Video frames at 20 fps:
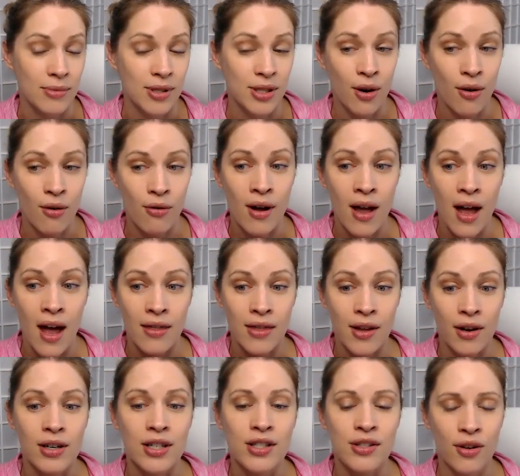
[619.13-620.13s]
So
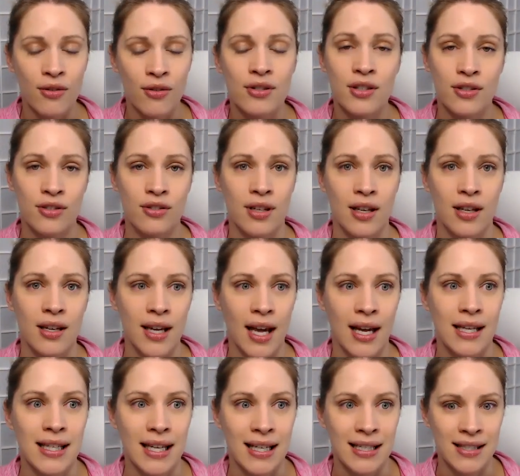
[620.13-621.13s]
there is no such thing
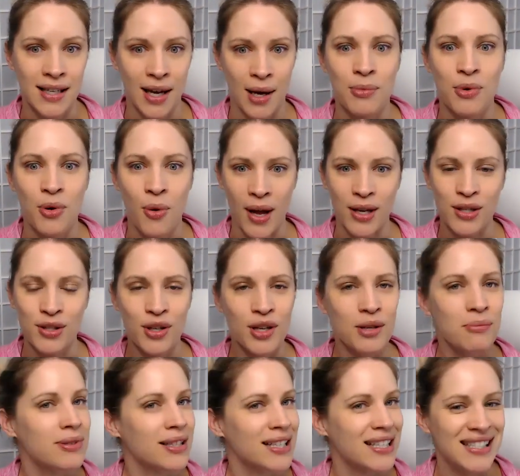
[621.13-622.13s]
as a dumb
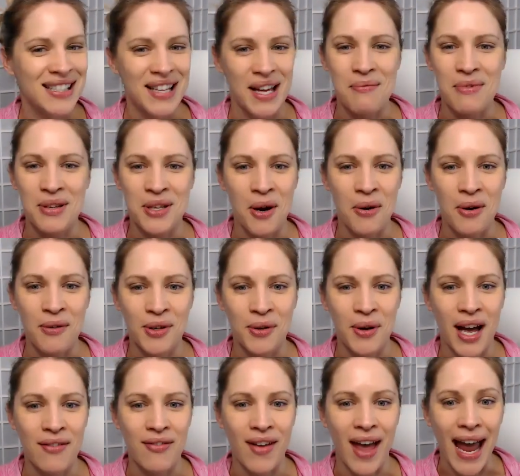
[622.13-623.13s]
question. Please let me know if you
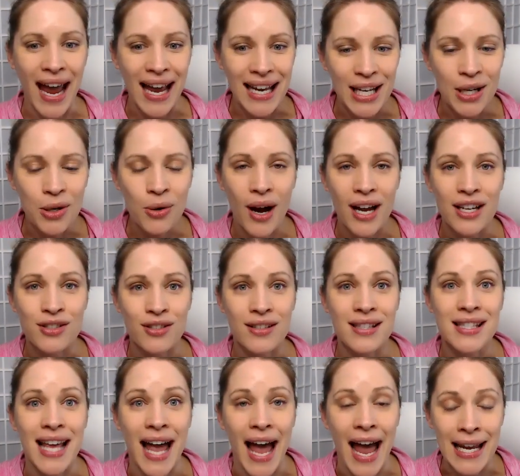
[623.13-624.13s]
have any
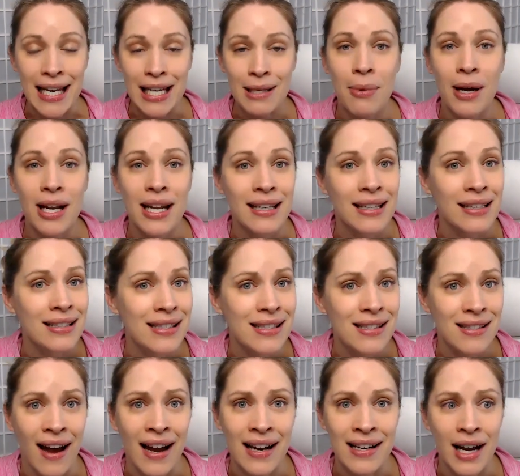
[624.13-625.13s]
questions. Anybody can
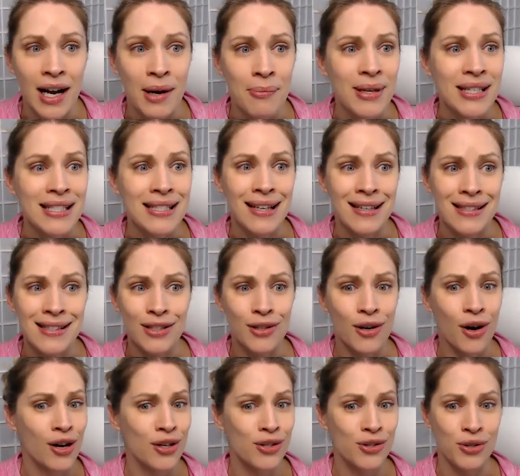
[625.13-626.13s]
sign up. It doesn't
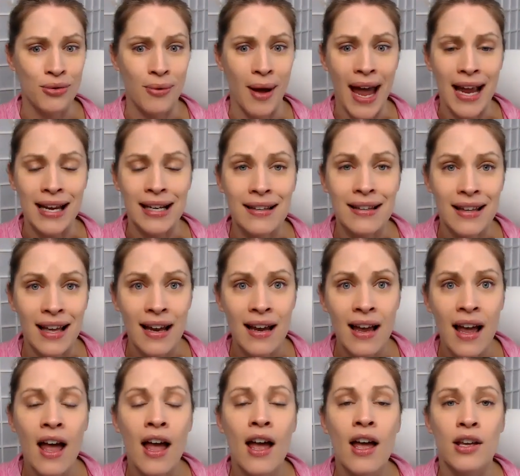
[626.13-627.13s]
cost you anything.
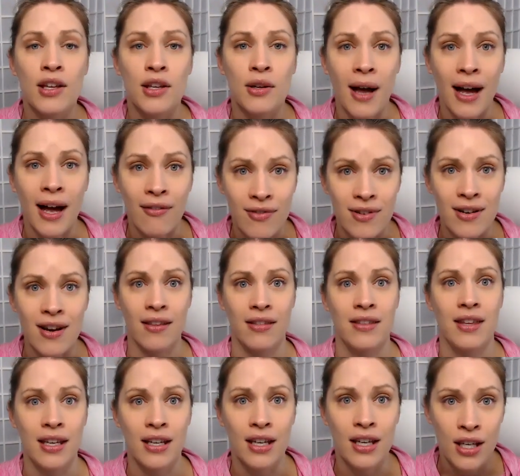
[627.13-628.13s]
You have
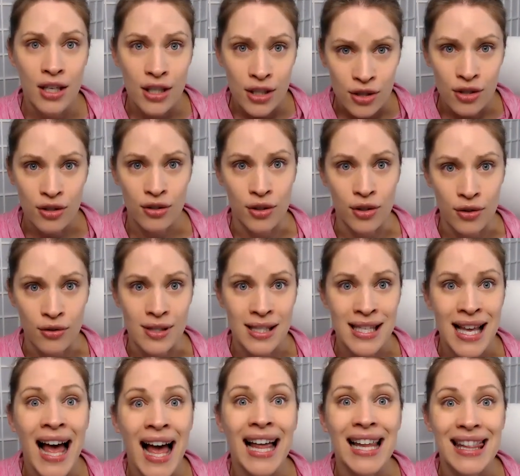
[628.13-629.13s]
nothing to lose.
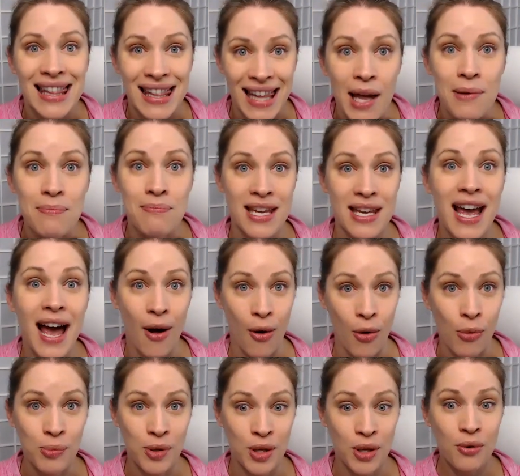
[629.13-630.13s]
Let me
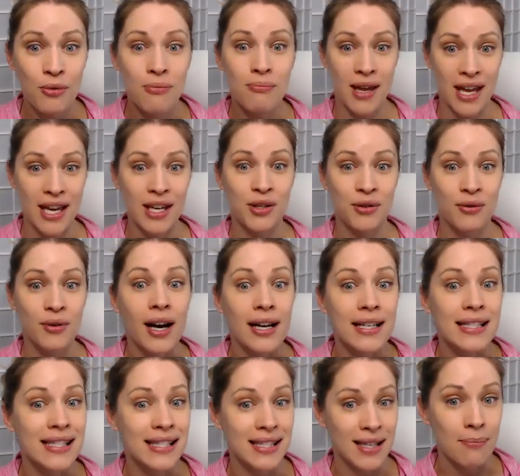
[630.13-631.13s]
help you make you
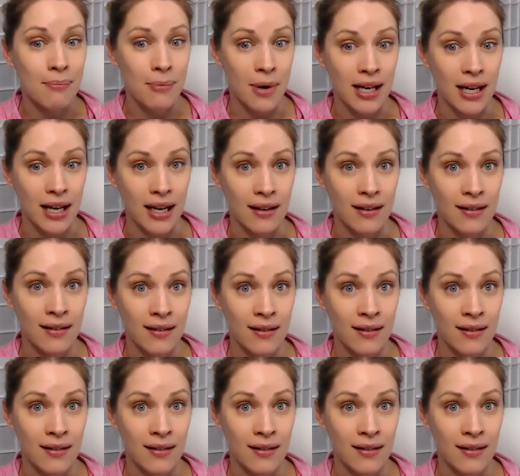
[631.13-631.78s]
guys some money.